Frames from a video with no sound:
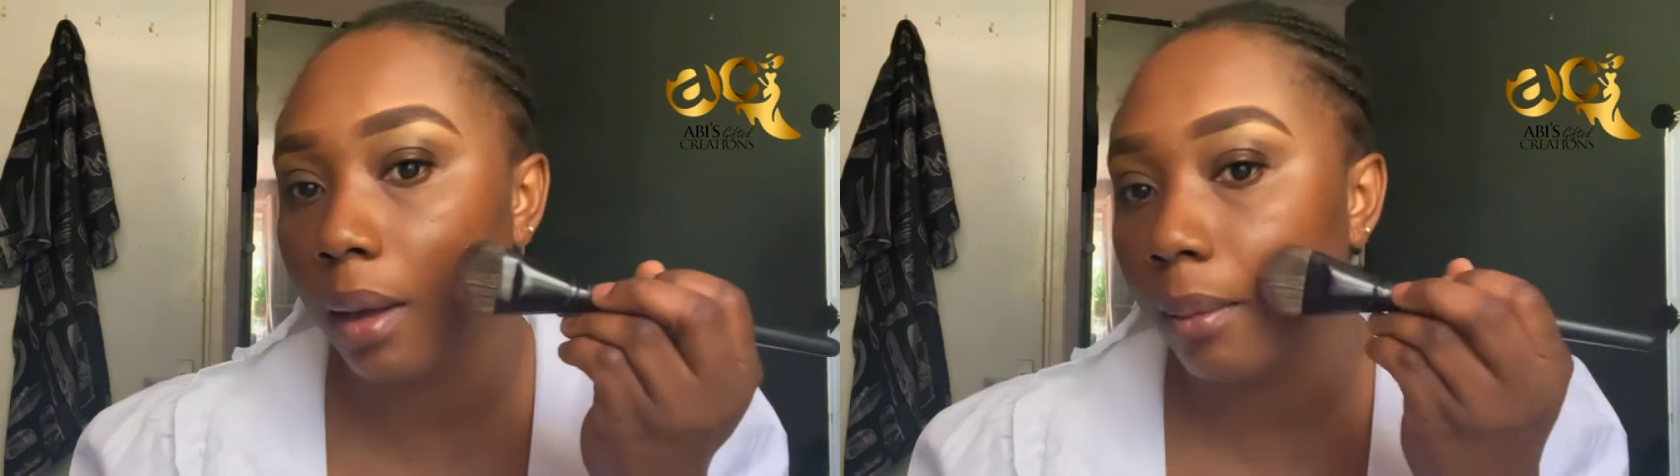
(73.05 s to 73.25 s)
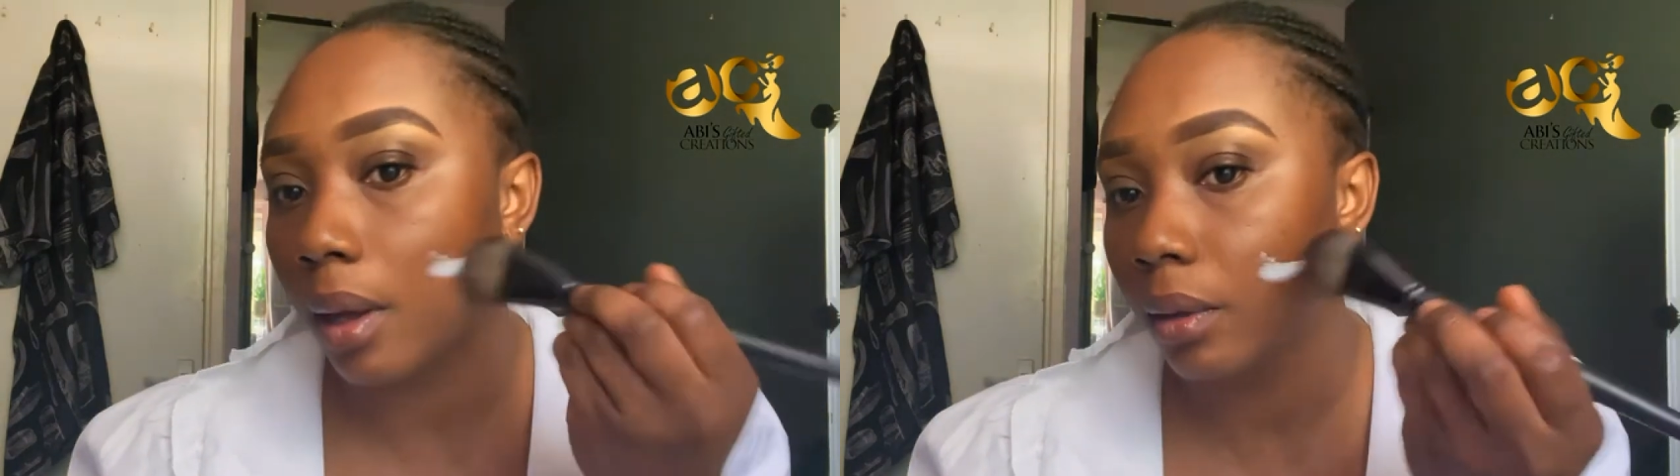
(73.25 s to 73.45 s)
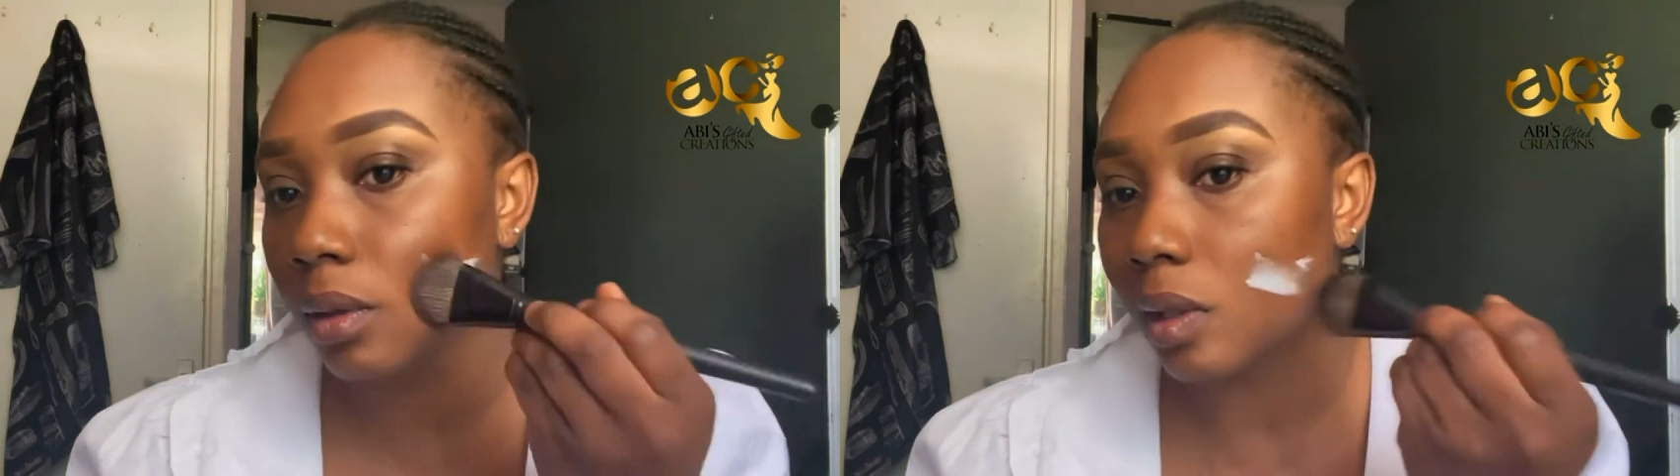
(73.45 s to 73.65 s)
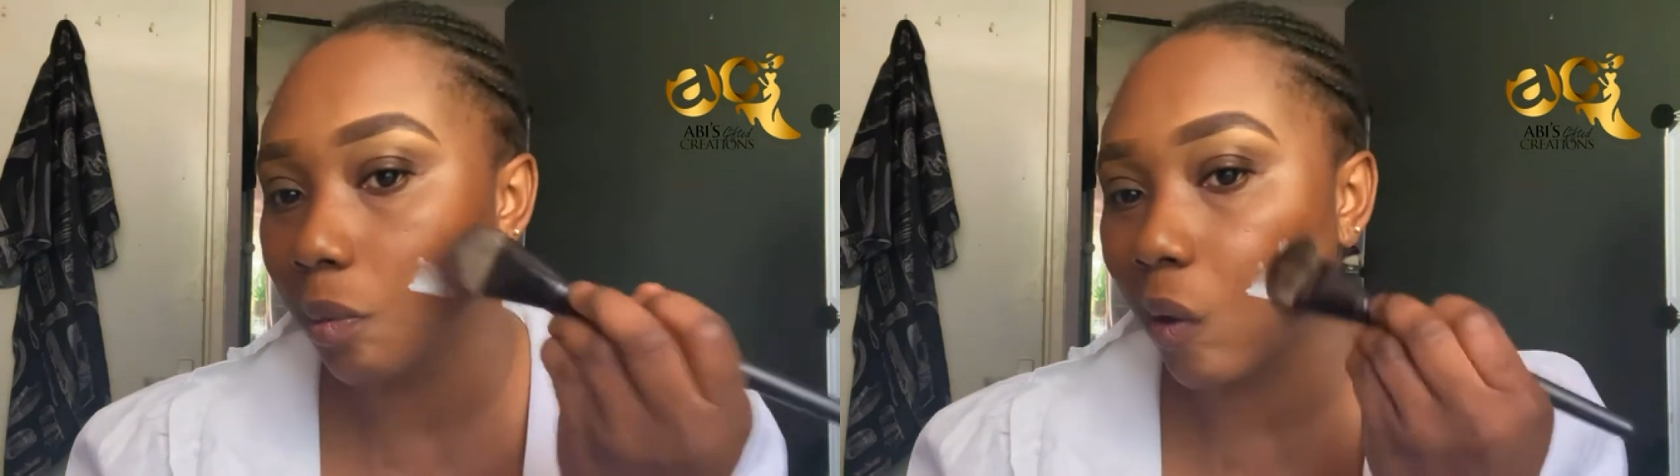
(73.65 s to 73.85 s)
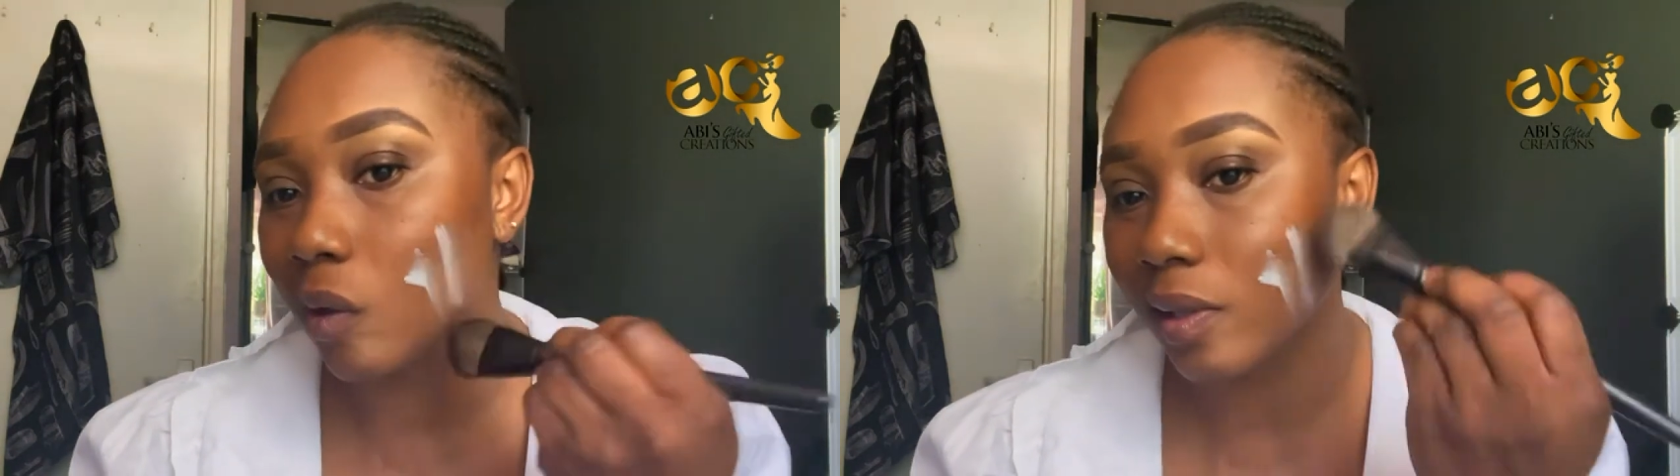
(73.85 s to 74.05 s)
amount,
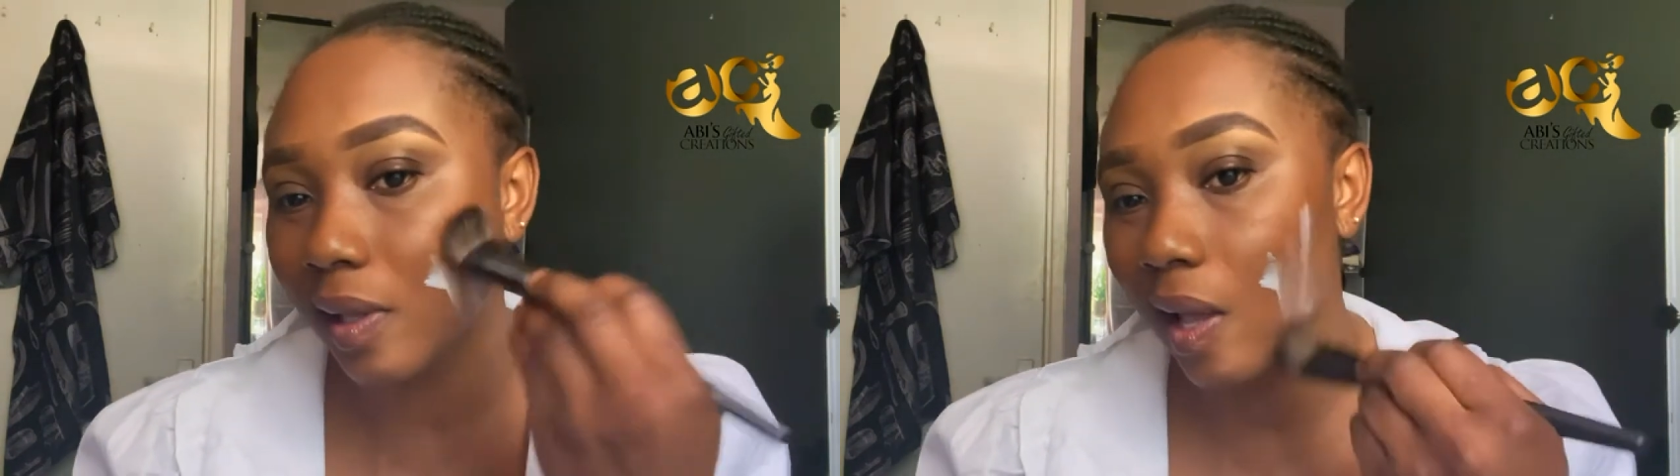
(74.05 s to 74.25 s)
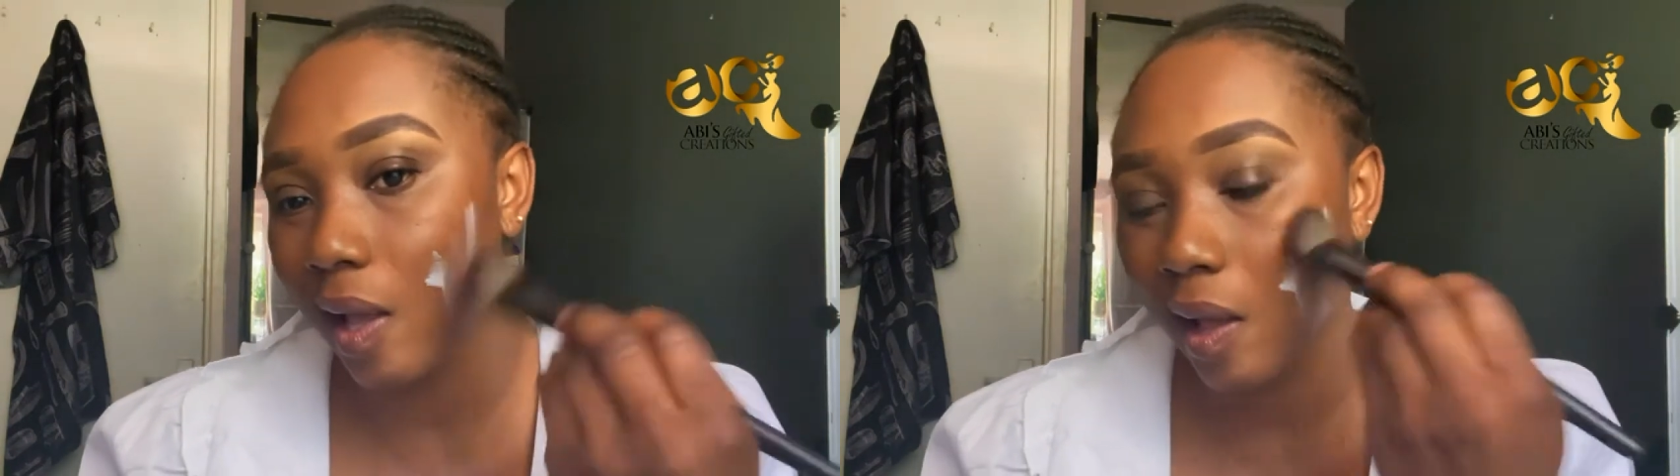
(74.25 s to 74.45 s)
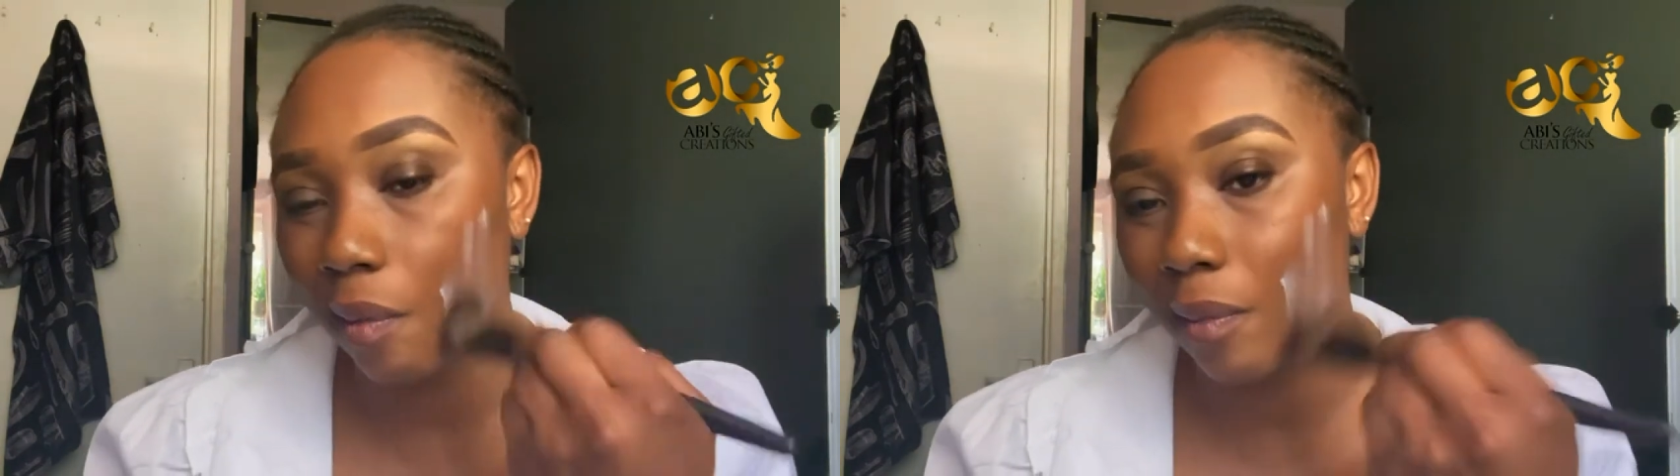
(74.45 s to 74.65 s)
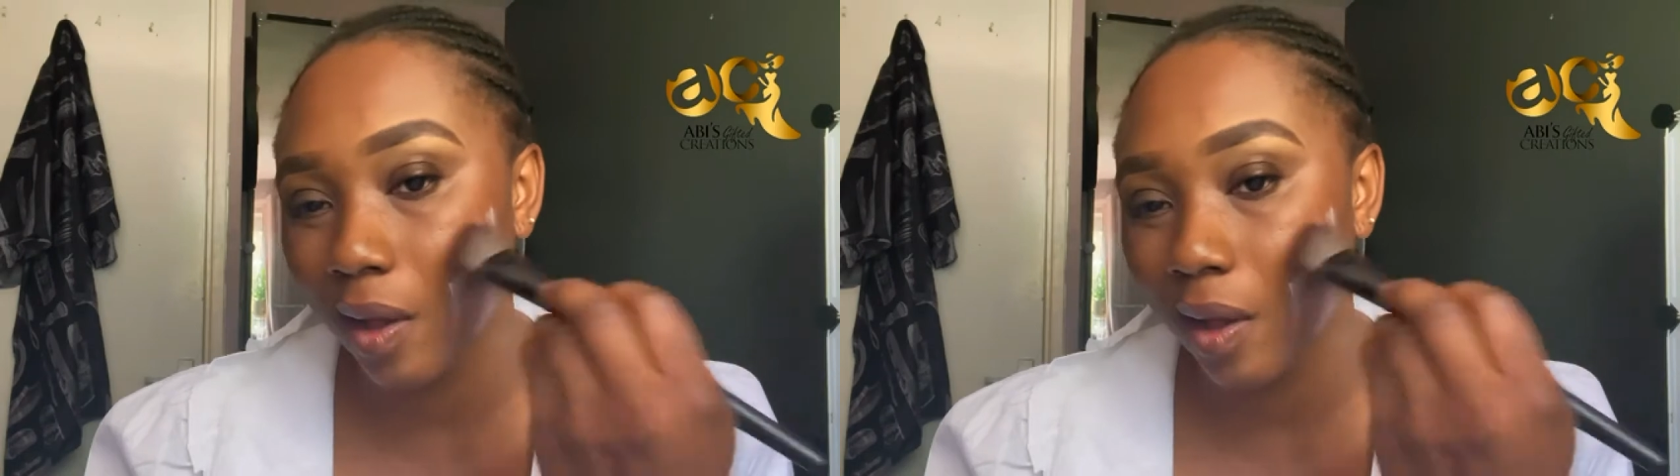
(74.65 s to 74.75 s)
because a